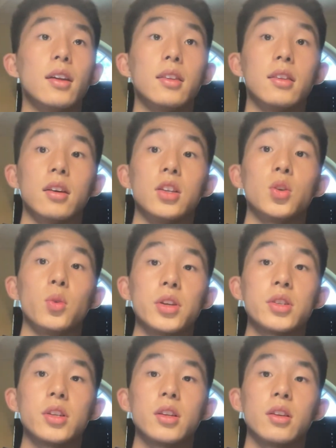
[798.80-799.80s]
the
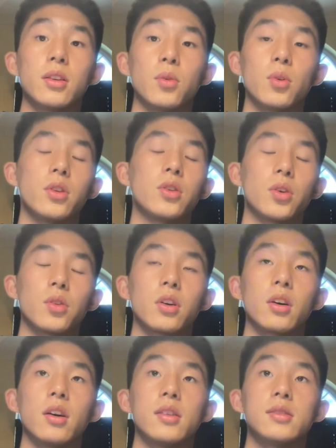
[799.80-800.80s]
tuition or the total
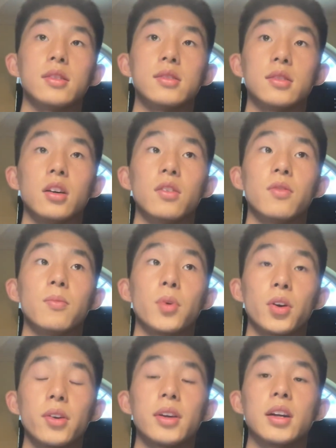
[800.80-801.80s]
cost itself
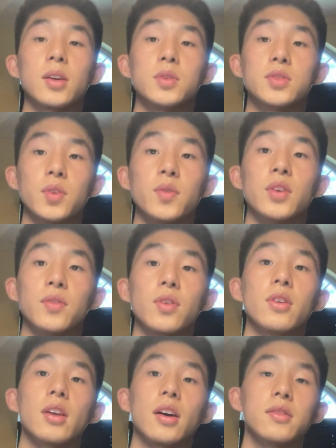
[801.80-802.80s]
per year was fifty-four
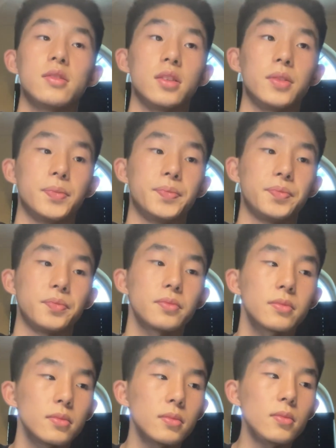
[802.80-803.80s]
thousand dollars.
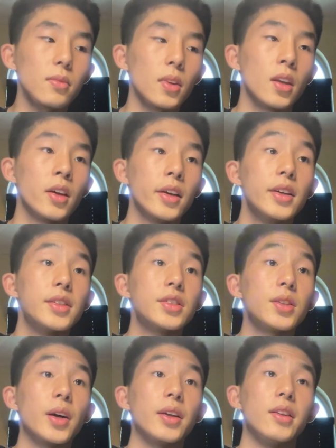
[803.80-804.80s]
So
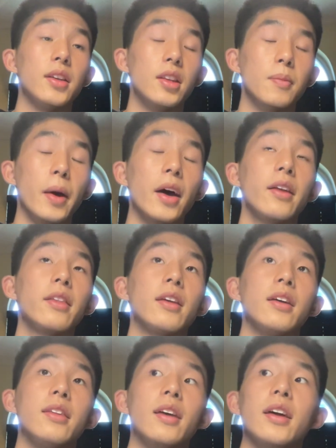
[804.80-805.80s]
I did the math,
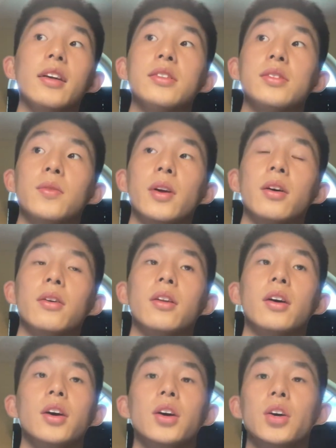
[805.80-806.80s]
and that is around
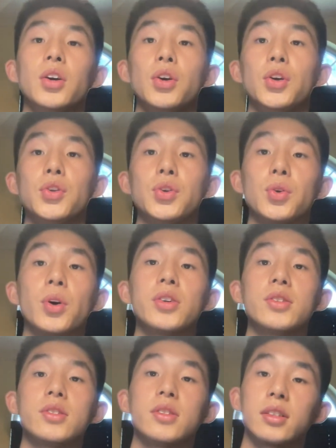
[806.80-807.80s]
two
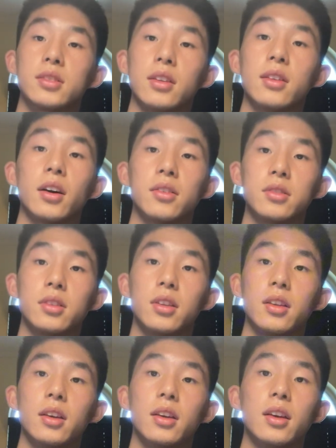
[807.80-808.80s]
hundred sixteen thousand
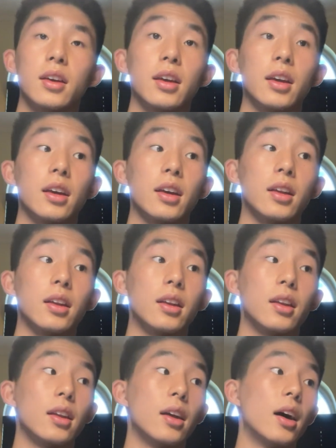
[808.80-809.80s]
dollars. And
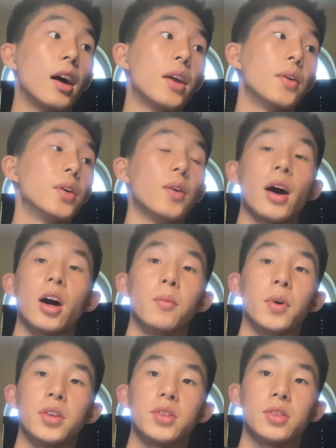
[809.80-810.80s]
I don't know how
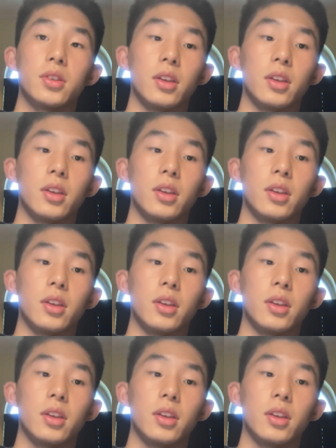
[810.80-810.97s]
much